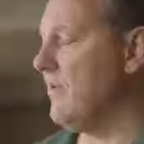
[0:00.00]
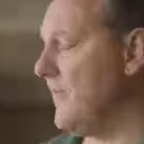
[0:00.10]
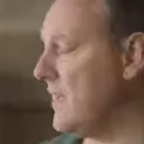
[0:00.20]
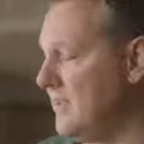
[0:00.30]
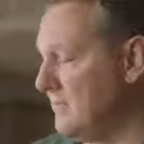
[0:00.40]

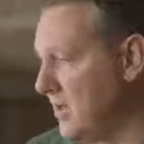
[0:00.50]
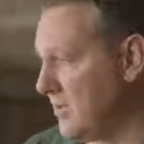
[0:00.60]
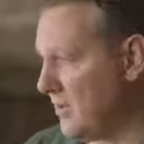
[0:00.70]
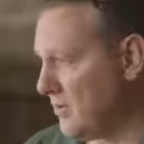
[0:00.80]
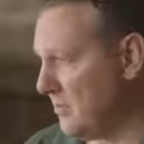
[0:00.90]
effective my
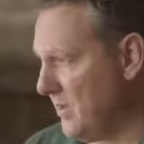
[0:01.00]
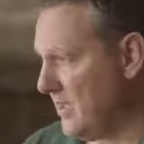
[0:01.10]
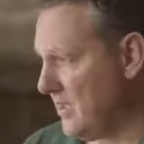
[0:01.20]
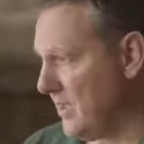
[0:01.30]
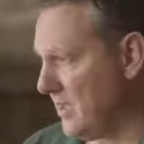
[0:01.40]
social
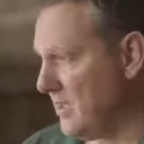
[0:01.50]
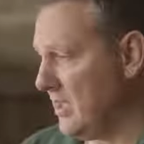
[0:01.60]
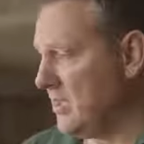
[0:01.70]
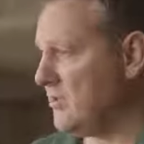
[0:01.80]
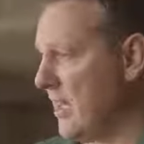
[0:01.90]
media
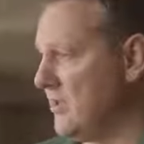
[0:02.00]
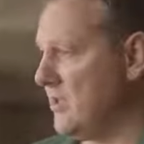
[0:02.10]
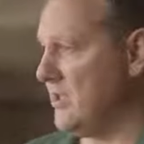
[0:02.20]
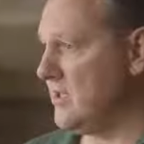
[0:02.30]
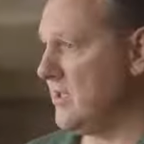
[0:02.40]

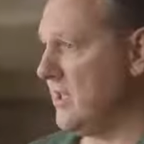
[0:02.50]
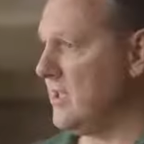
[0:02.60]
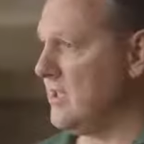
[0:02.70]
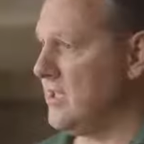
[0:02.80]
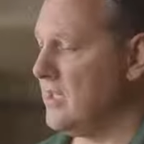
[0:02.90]
strategies
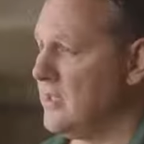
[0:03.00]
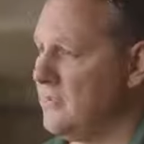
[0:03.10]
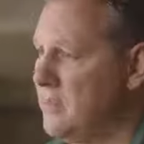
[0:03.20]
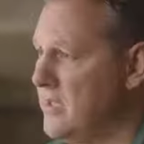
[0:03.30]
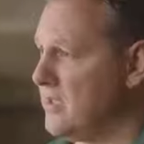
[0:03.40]

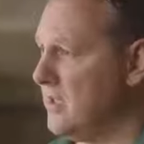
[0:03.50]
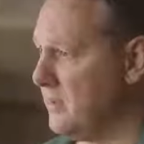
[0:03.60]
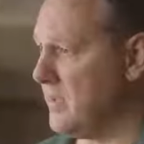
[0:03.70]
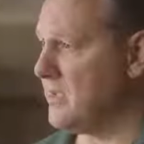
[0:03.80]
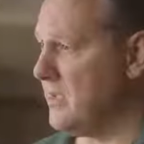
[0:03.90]
have been to the
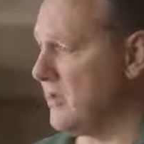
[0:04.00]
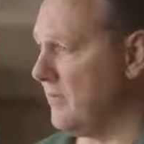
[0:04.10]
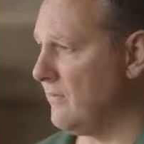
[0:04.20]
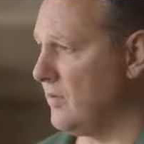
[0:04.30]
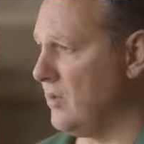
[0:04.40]
business
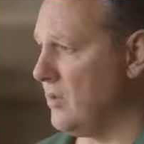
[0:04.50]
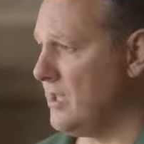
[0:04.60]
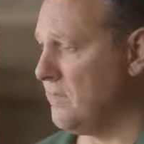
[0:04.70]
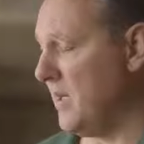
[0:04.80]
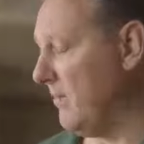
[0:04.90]
overall
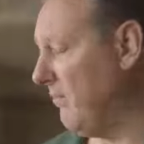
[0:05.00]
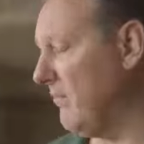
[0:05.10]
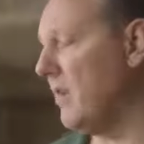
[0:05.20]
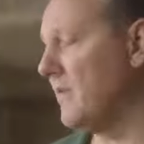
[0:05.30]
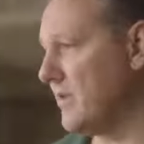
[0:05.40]
has been
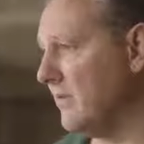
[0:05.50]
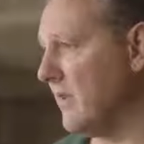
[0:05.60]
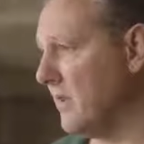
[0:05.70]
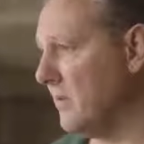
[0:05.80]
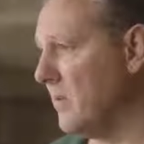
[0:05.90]
obviously
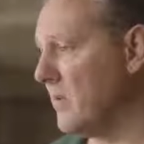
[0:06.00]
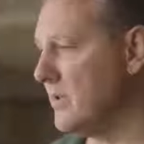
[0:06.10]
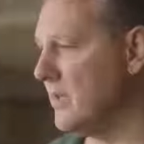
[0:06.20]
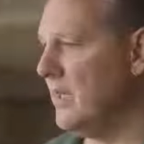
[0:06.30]
very important.